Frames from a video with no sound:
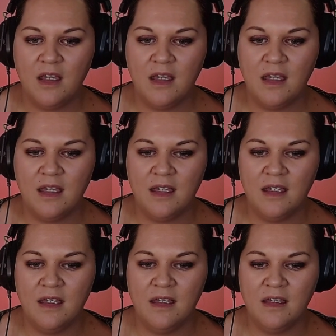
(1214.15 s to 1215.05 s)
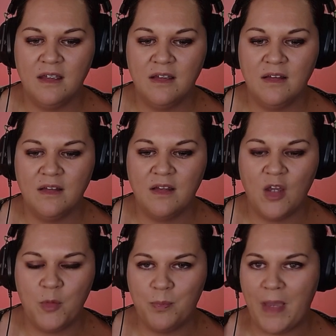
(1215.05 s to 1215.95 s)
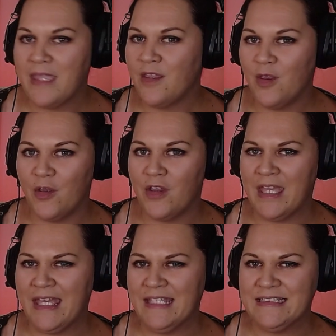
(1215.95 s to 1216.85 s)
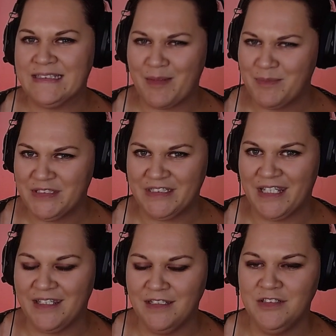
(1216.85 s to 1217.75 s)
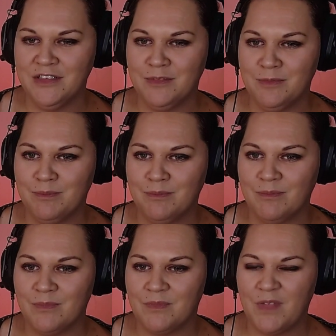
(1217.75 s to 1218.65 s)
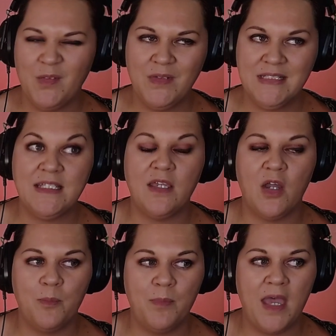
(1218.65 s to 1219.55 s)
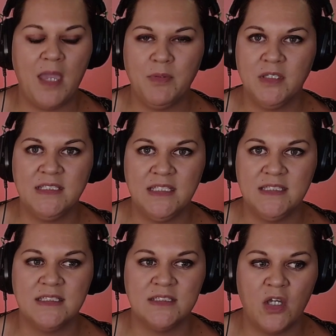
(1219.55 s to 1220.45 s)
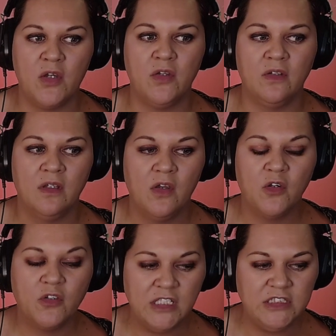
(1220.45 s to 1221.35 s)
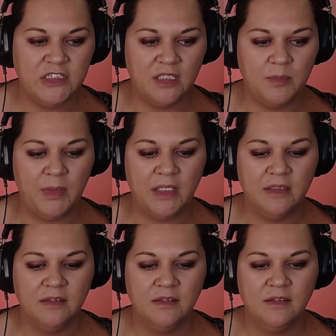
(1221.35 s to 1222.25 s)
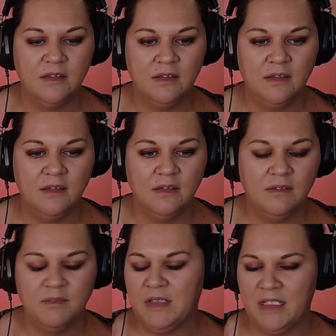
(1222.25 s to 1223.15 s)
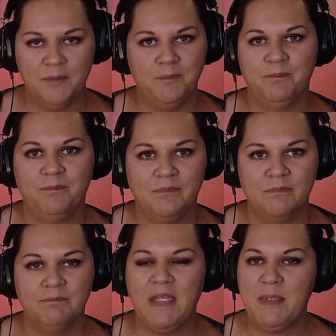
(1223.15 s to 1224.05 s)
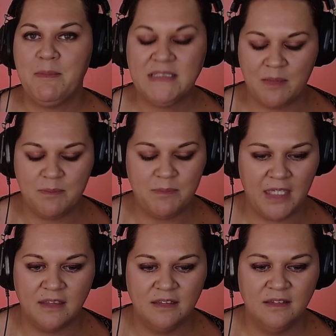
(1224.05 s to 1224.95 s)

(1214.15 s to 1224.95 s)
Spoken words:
obey her at some stage. I don't want to say obey, because he is his own creature, but yeah. But he must come back,